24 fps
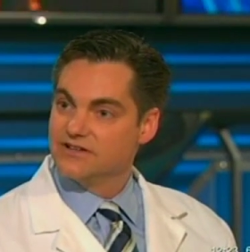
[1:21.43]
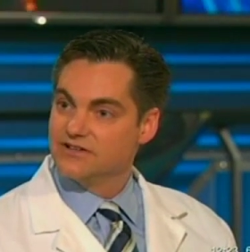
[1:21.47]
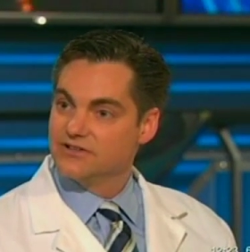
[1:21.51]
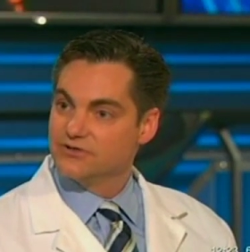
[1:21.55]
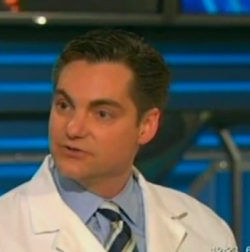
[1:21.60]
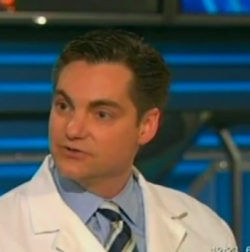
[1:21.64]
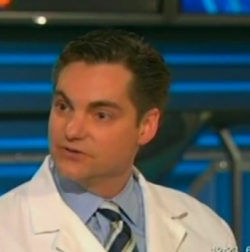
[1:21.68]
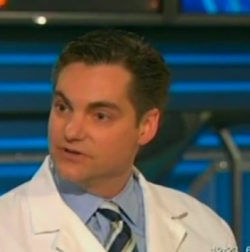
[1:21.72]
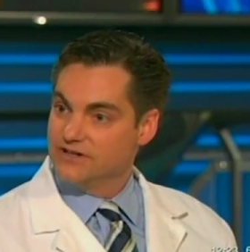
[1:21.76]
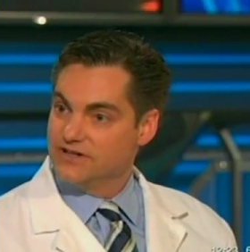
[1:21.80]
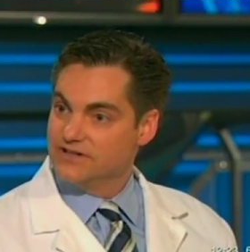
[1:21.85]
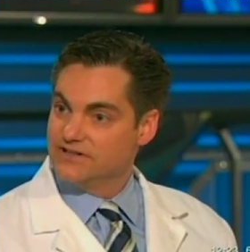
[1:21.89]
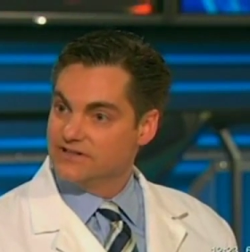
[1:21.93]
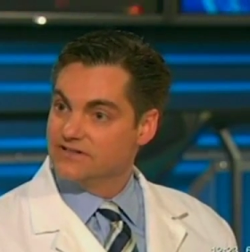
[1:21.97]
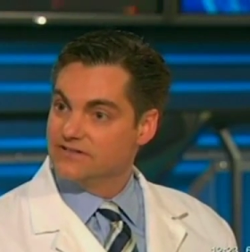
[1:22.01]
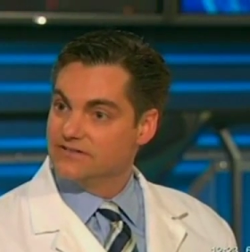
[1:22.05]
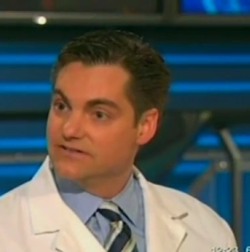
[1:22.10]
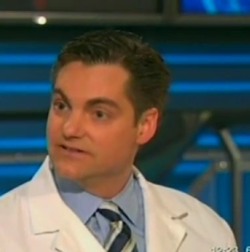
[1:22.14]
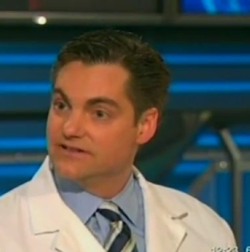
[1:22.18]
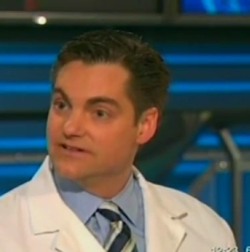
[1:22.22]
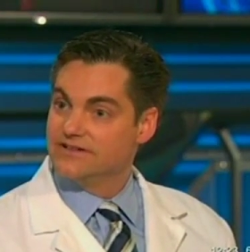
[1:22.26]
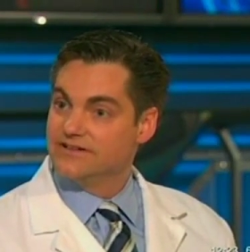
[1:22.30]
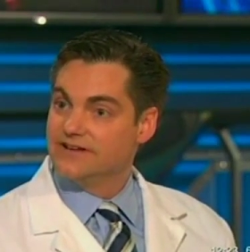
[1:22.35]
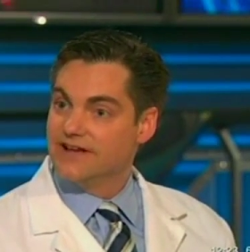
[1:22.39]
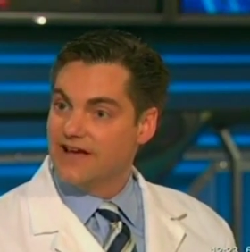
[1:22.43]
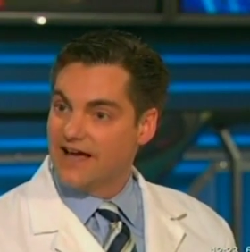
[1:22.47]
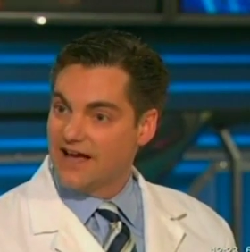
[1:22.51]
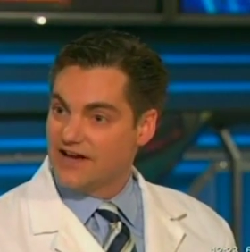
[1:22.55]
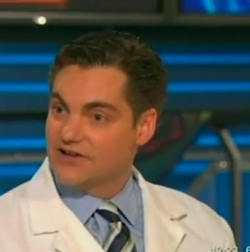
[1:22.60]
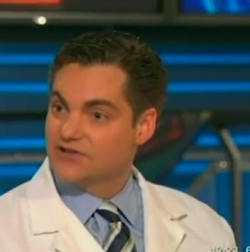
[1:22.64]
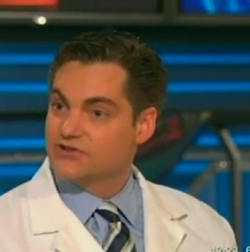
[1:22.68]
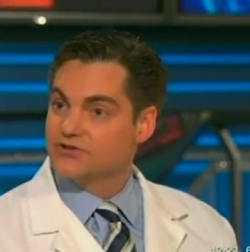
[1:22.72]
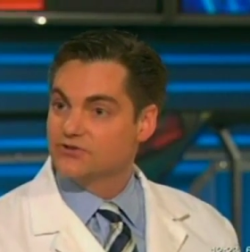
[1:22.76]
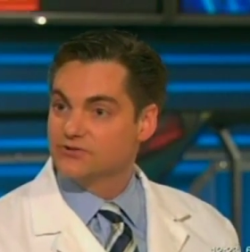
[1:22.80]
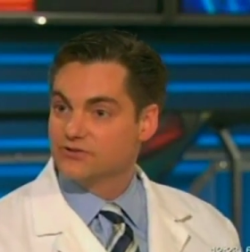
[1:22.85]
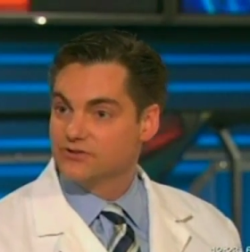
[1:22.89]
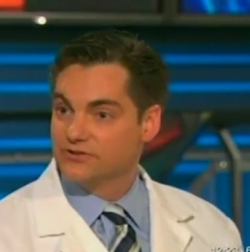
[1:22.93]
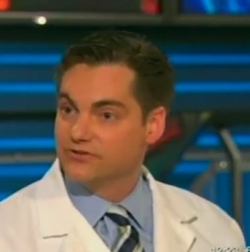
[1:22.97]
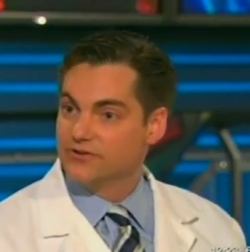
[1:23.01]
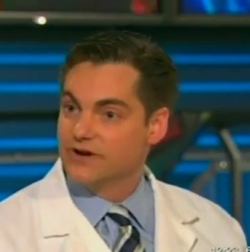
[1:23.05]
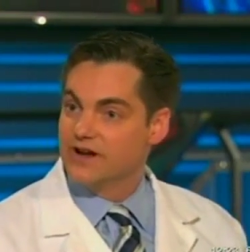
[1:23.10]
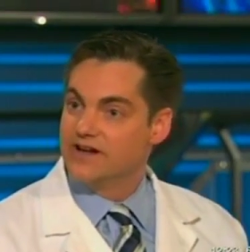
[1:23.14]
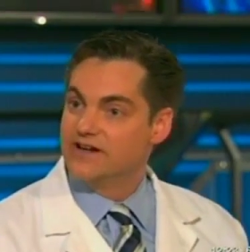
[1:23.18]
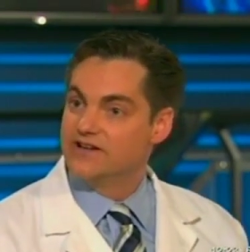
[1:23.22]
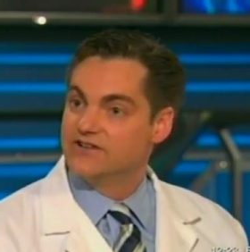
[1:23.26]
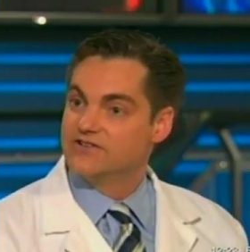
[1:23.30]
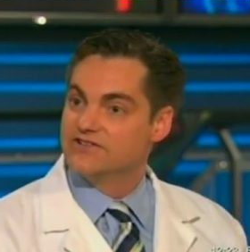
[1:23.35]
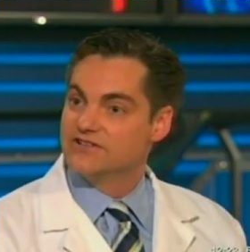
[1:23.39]
treat the natural
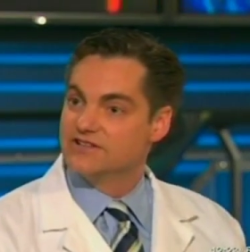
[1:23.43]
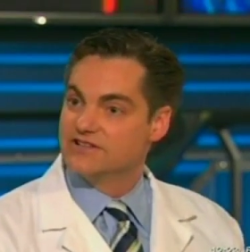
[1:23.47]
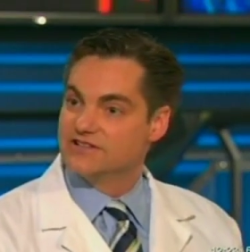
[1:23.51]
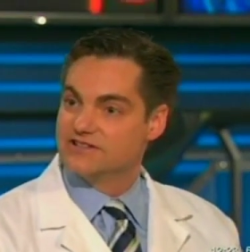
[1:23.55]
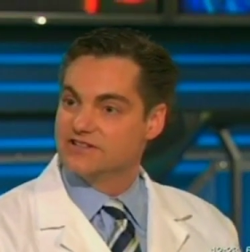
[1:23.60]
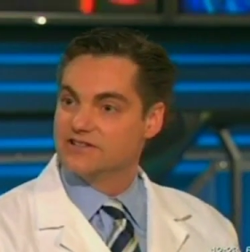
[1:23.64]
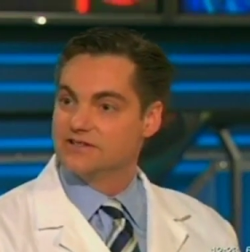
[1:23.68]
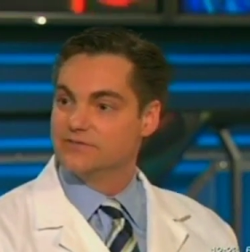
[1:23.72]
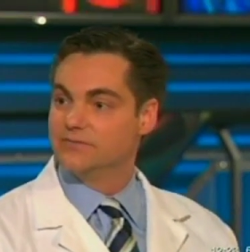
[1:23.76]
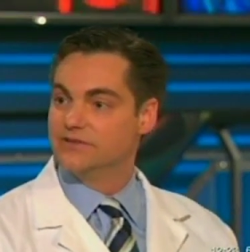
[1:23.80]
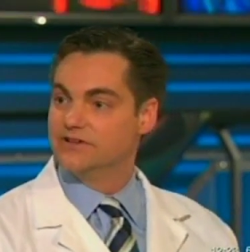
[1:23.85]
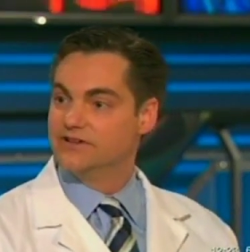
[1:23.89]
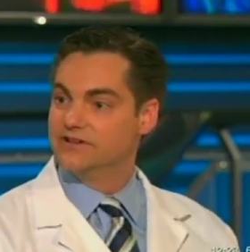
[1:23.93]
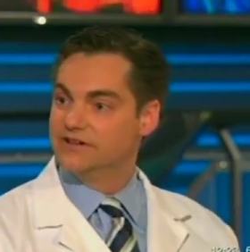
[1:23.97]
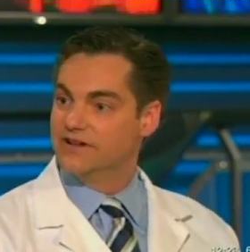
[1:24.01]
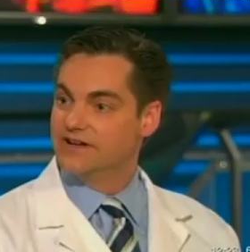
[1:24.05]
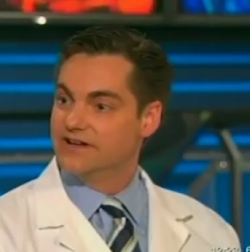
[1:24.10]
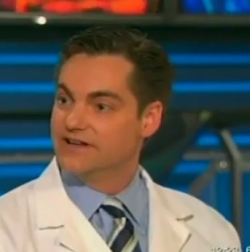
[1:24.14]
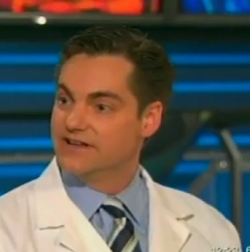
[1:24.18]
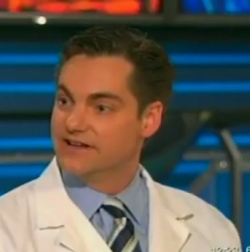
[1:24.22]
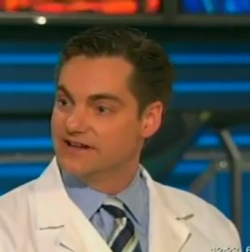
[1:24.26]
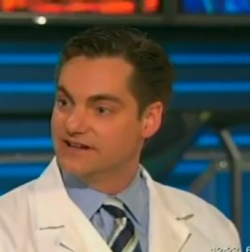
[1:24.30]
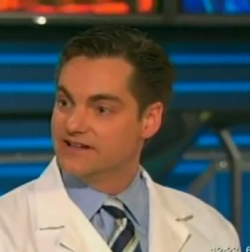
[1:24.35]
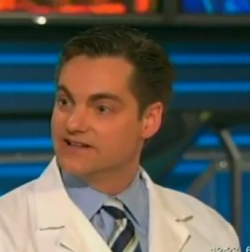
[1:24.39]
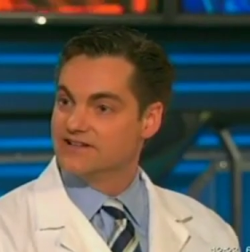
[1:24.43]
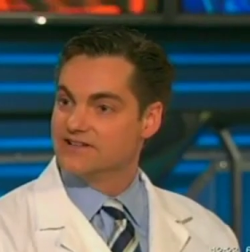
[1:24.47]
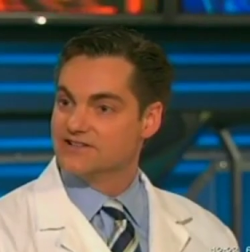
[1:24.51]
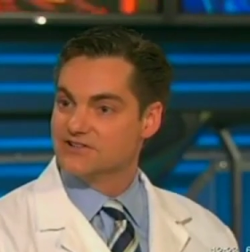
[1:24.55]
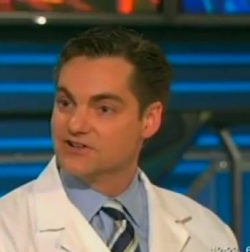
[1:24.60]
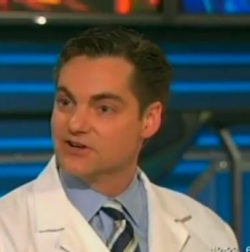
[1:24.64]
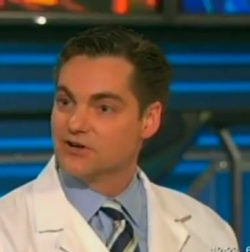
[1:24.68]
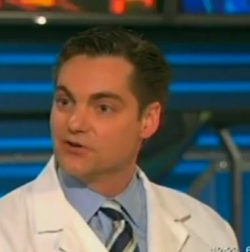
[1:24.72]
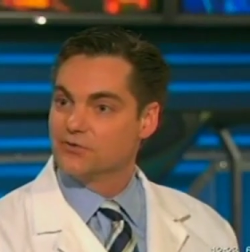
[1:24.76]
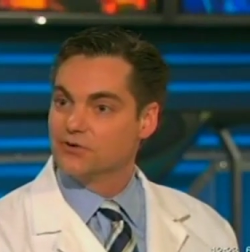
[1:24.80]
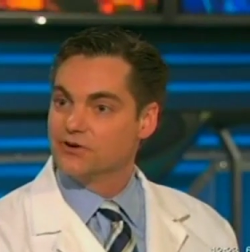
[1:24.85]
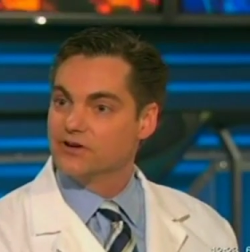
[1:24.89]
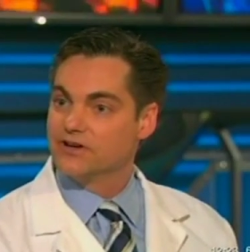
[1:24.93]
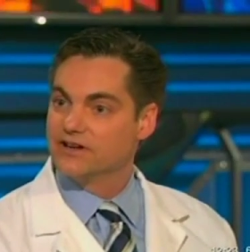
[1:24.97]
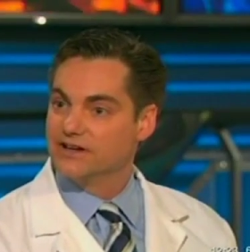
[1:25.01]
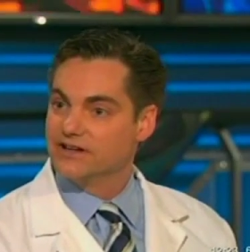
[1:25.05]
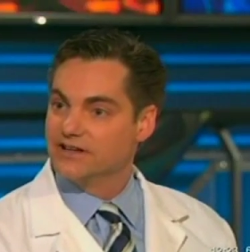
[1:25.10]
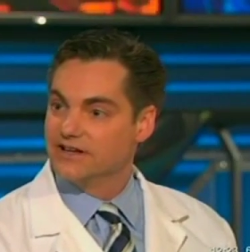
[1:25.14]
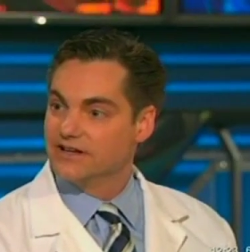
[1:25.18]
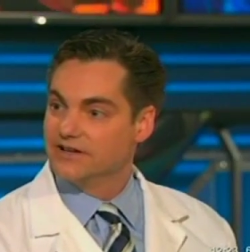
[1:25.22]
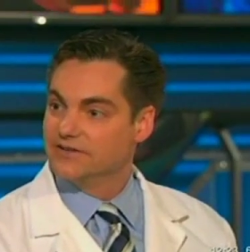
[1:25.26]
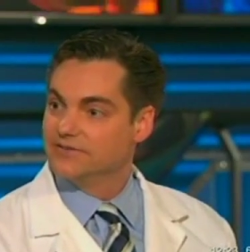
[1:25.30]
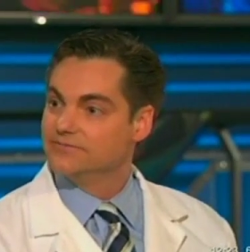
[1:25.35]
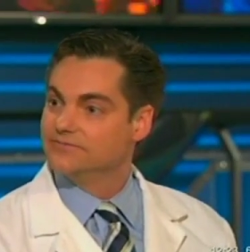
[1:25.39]
drainage system and get it to start working
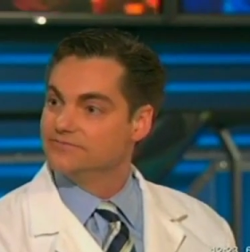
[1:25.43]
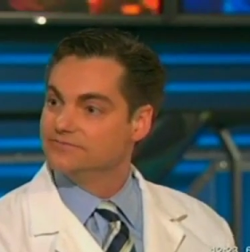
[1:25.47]
again.